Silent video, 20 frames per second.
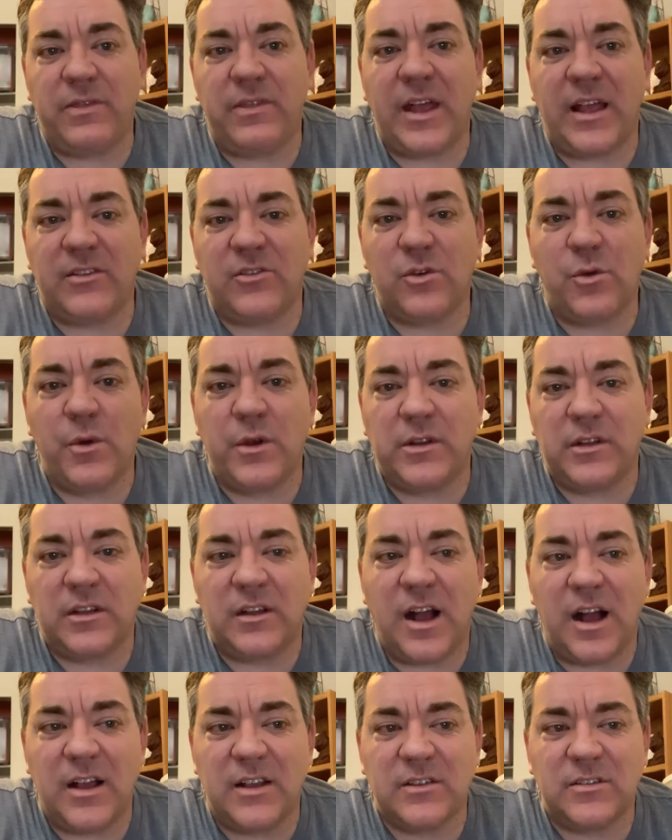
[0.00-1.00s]
that's going to
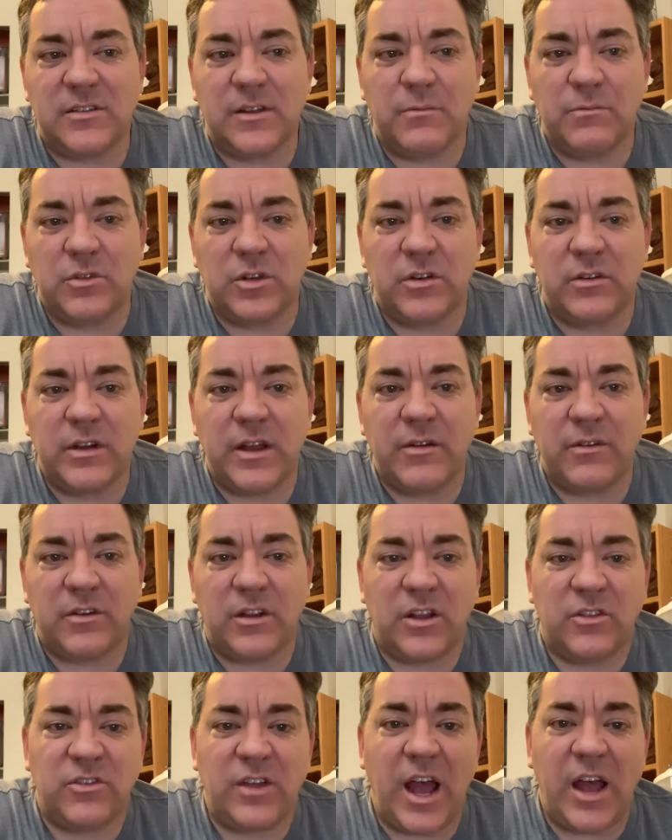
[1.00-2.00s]
cause some degree of
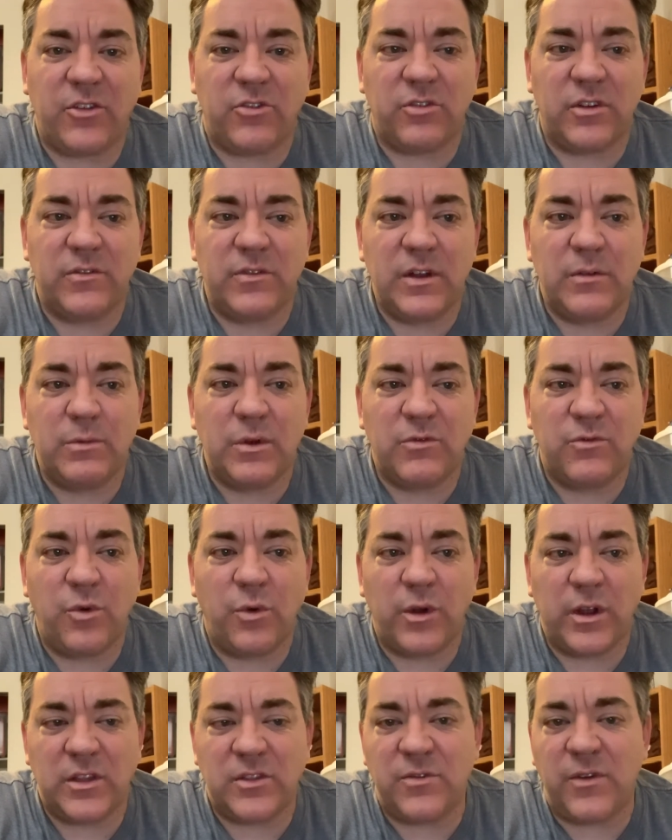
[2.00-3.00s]
catastrophe
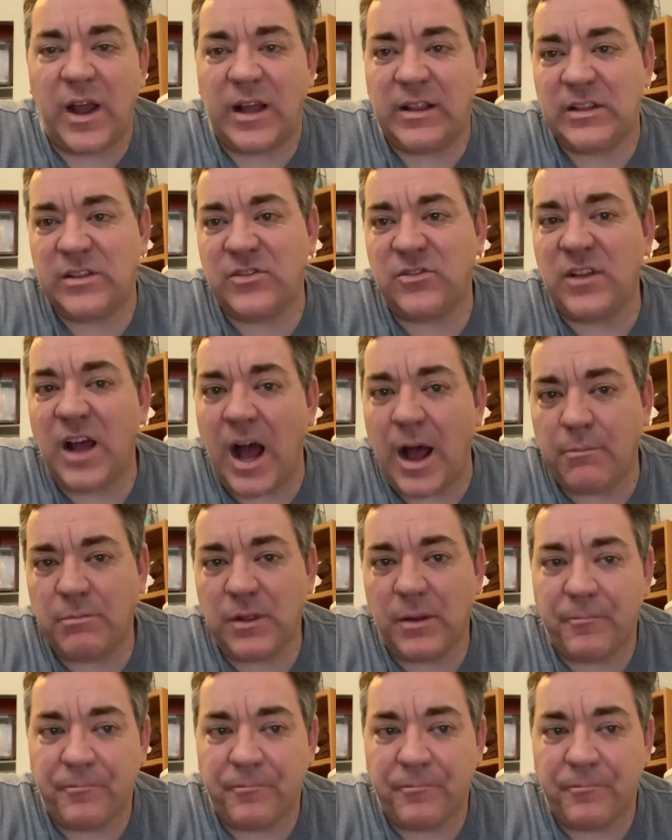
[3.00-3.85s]
before it's finally stopped.